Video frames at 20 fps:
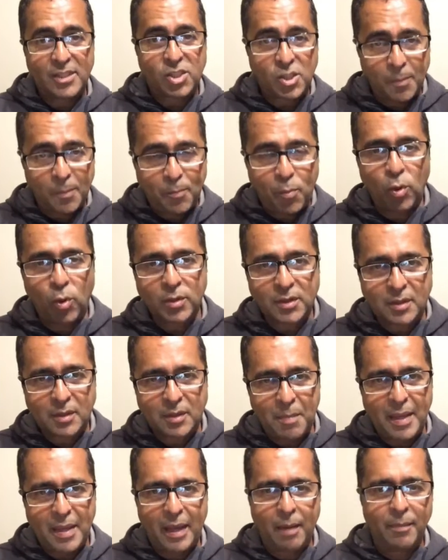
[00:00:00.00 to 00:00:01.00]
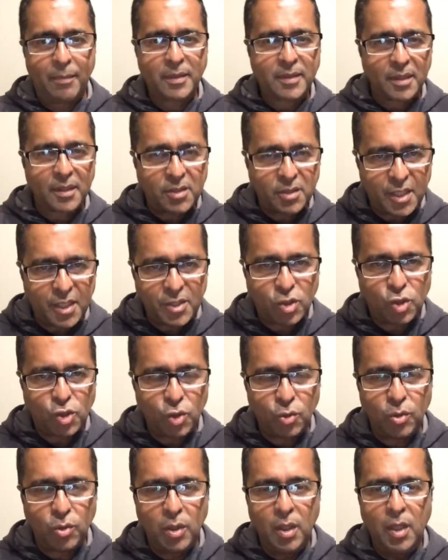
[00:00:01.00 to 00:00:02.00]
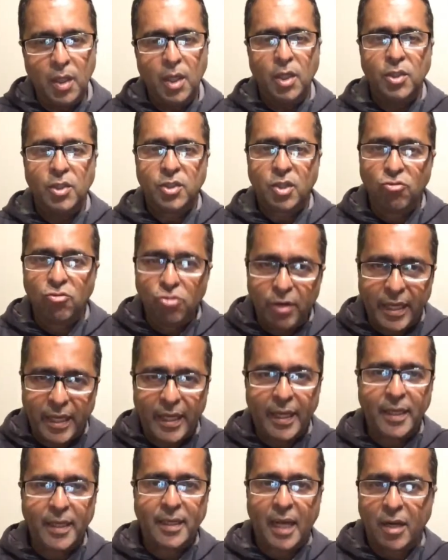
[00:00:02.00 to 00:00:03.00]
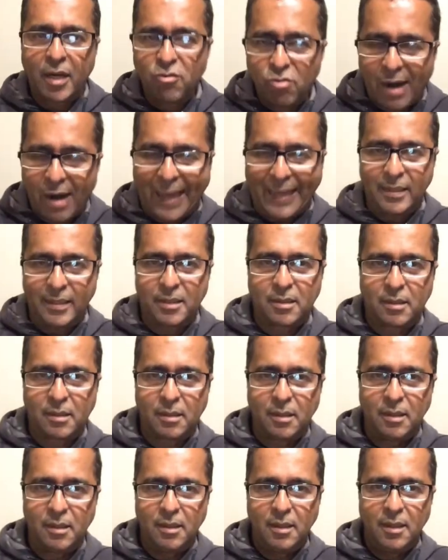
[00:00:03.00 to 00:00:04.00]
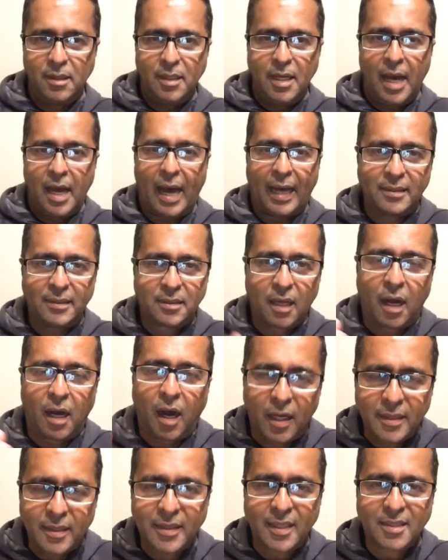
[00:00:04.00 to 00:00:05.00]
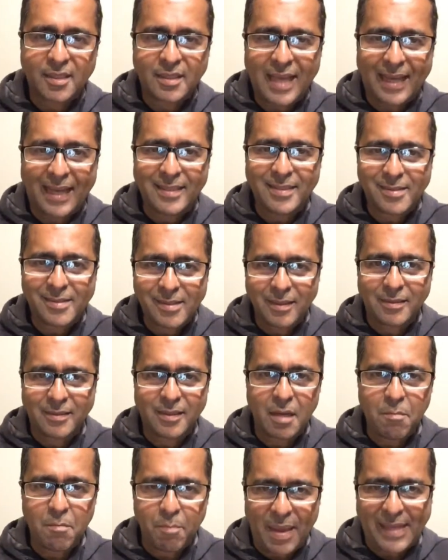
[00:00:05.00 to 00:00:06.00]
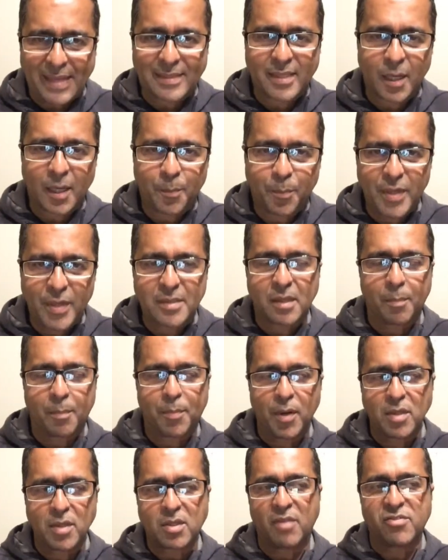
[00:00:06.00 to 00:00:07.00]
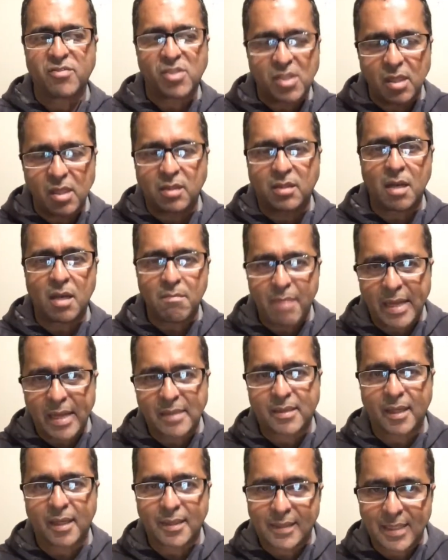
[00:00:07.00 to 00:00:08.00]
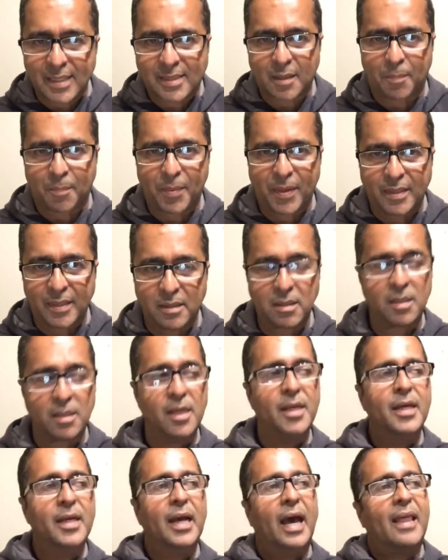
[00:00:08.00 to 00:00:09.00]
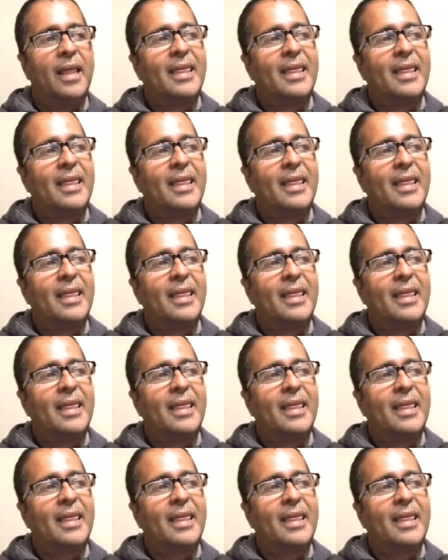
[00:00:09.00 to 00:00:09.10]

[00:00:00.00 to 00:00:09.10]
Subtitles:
is supposed to be able to teach you to read and write, and to understand certain basic principles of certain basic disciplines,